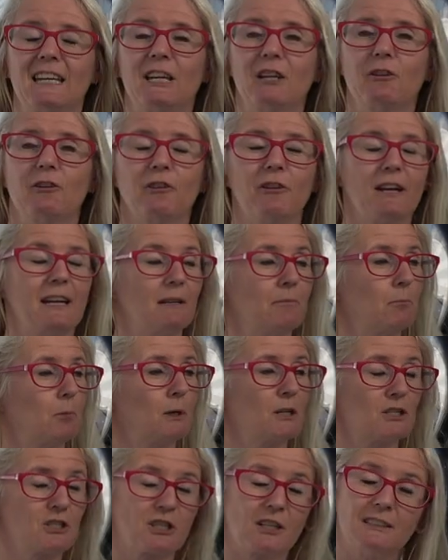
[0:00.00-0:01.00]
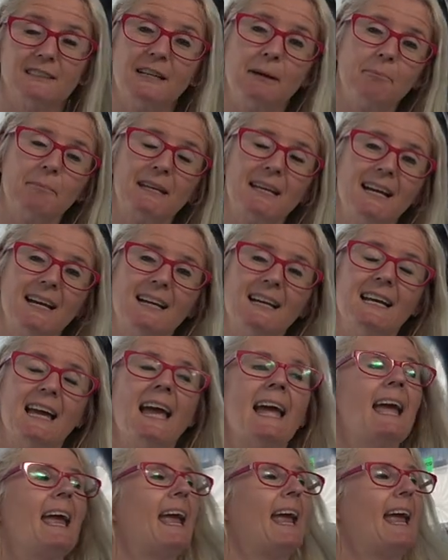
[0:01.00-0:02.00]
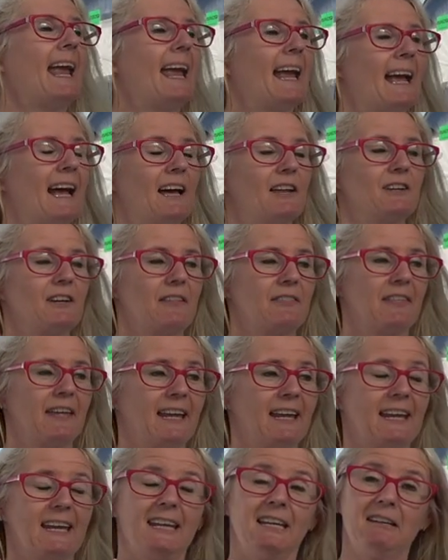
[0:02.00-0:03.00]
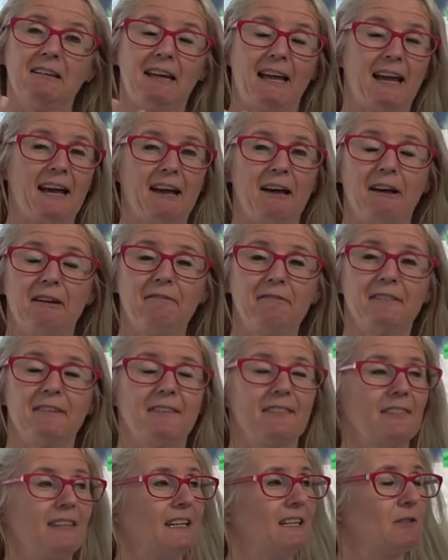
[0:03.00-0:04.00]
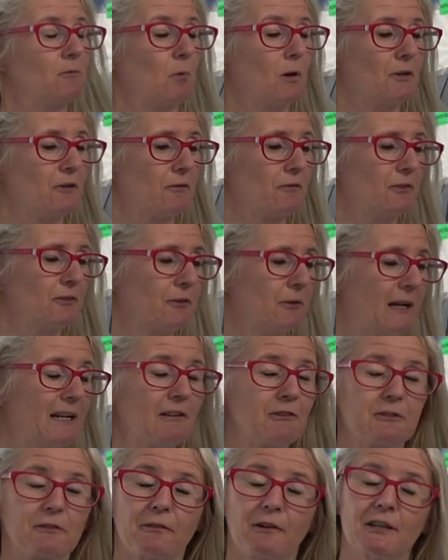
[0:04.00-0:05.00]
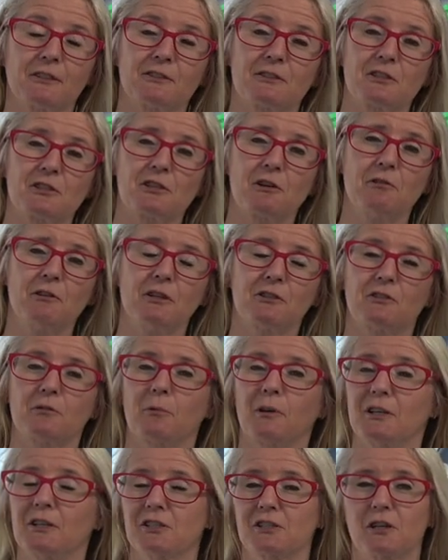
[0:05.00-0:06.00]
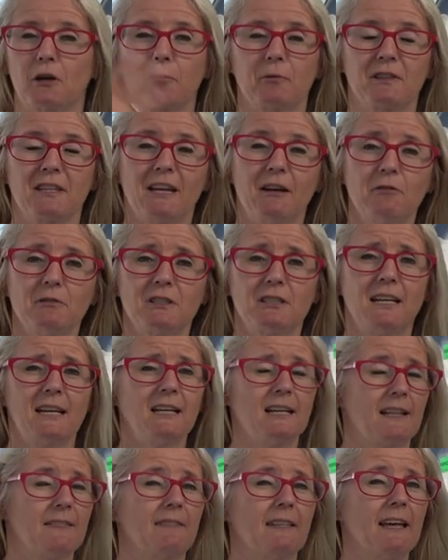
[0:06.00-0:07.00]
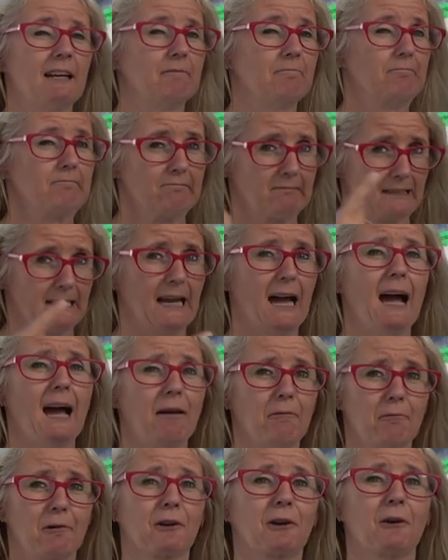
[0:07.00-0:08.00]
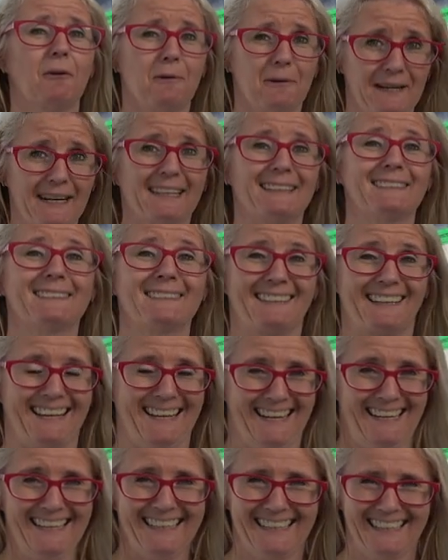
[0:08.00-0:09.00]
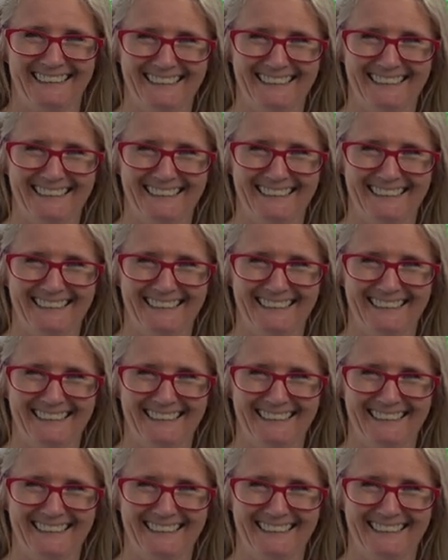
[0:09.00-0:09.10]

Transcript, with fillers: here in British Columbia and they have these wonderful trailers for us to show you. So we're going to start with the outside and then yeah, we're going inside.